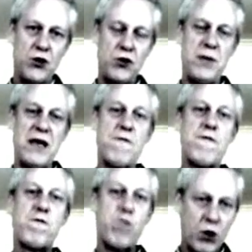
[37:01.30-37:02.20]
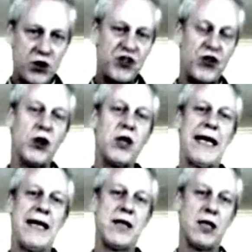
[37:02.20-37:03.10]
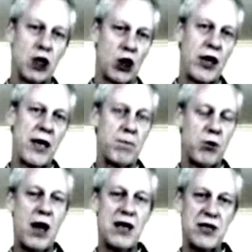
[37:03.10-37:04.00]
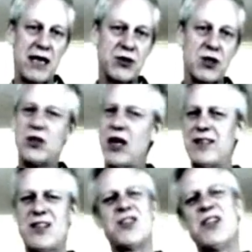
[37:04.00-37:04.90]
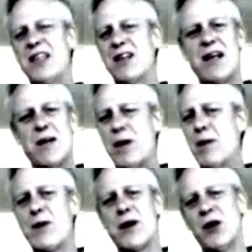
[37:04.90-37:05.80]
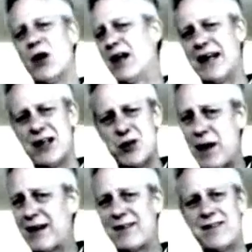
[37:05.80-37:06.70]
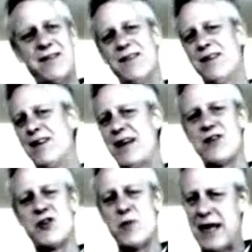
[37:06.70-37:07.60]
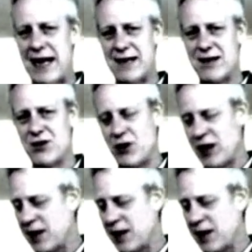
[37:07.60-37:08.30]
to be forceful in the learning process, not to just sit there like a bump on a log and expect things to be handed.